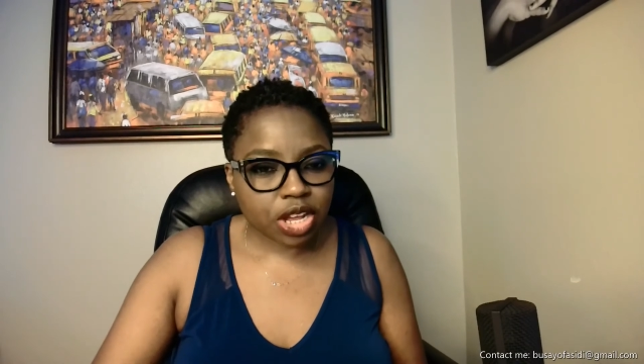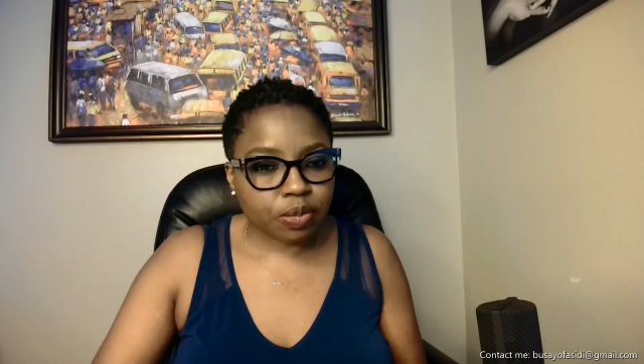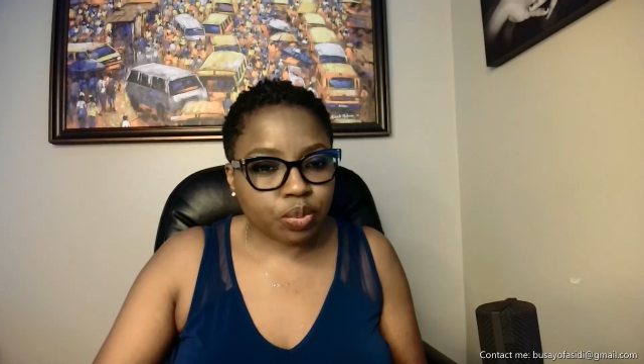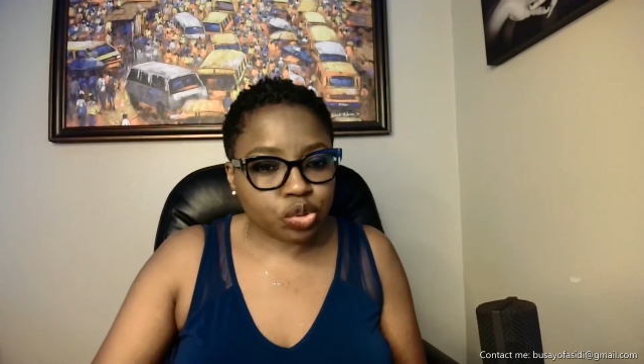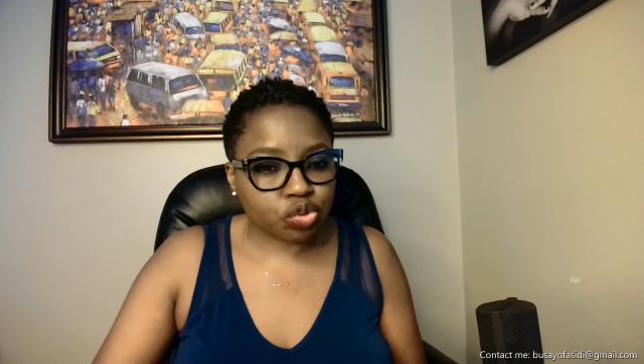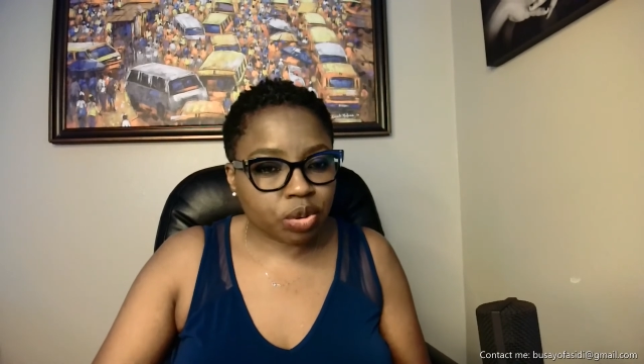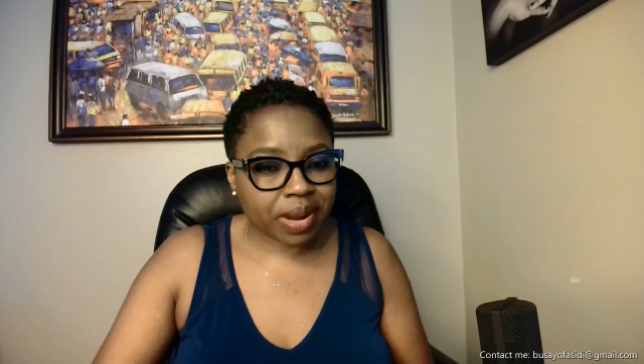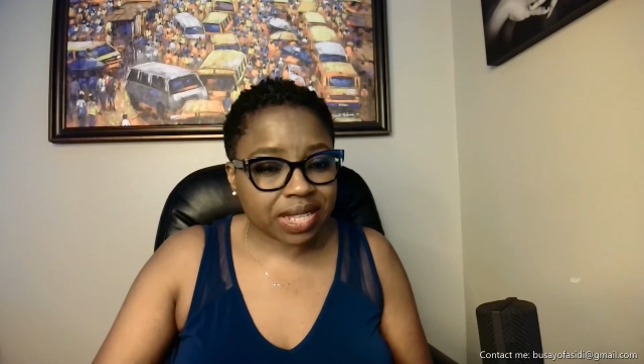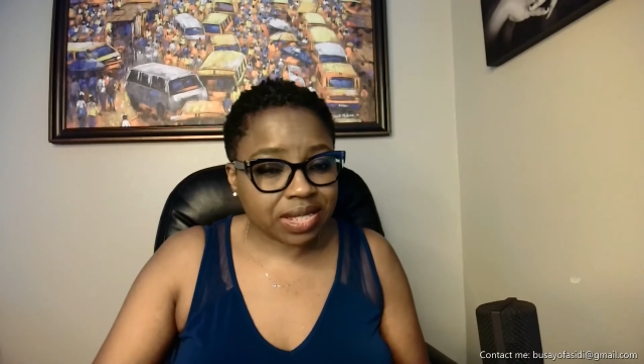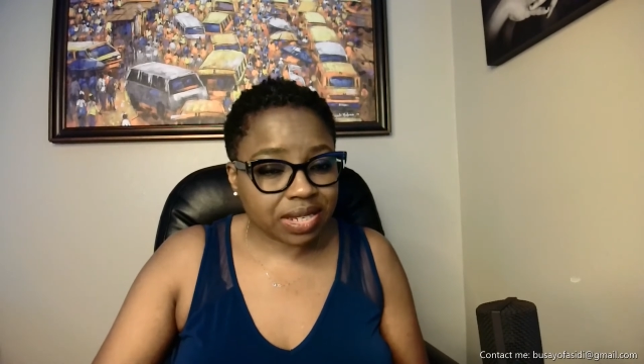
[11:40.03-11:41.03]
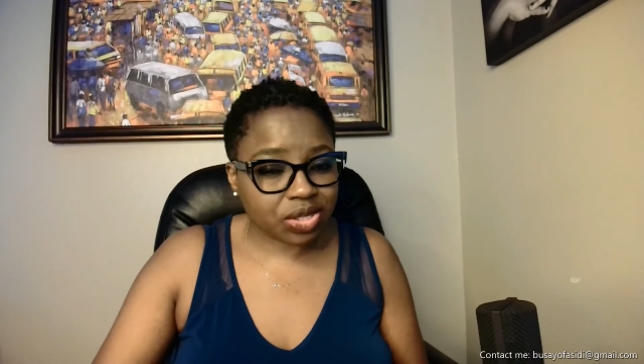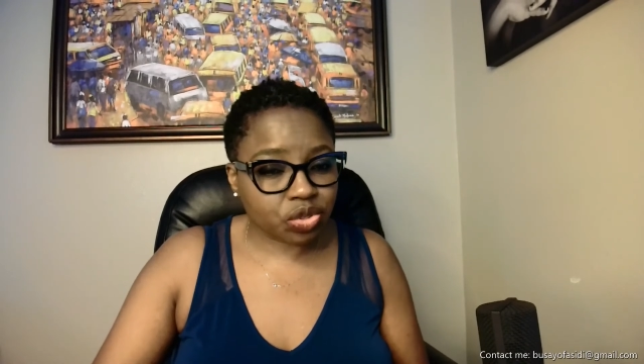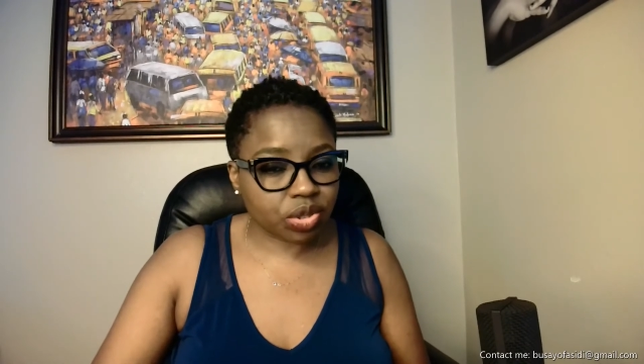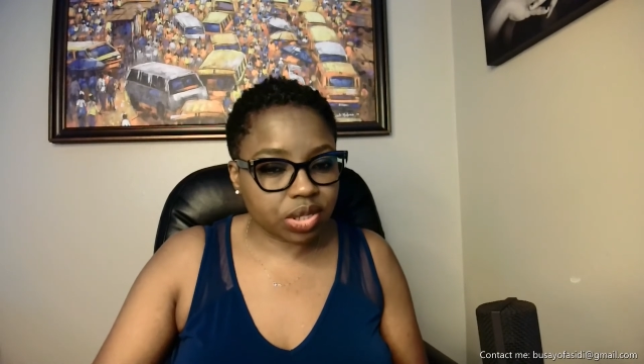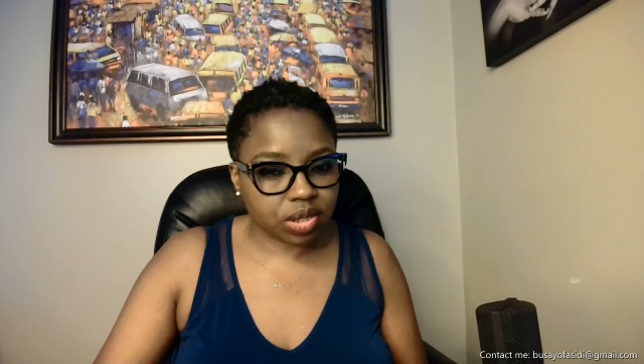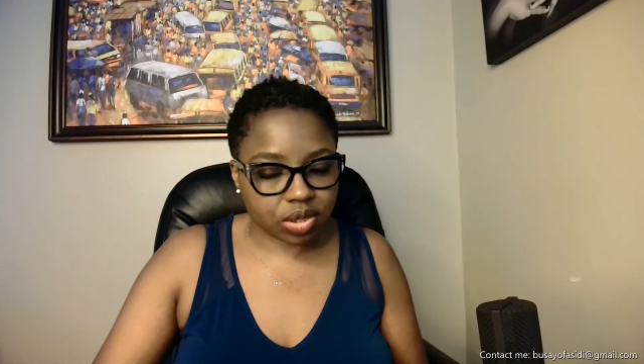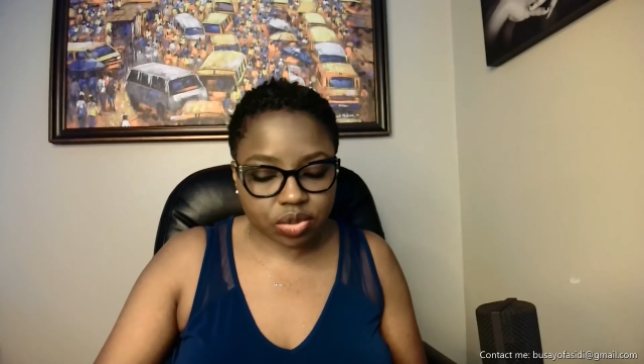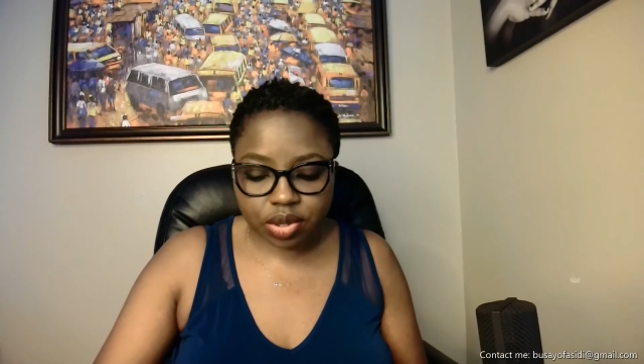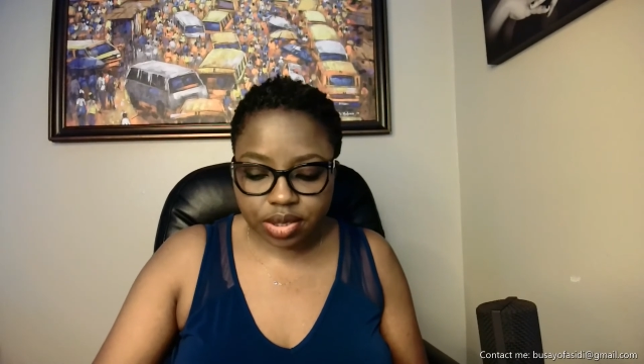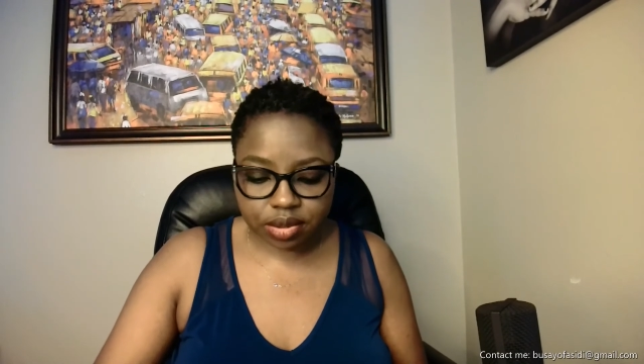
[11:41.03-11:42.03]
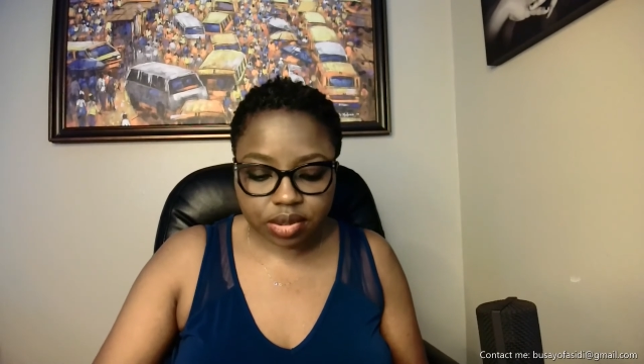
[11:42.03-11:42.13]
post-traumatic stress disorder?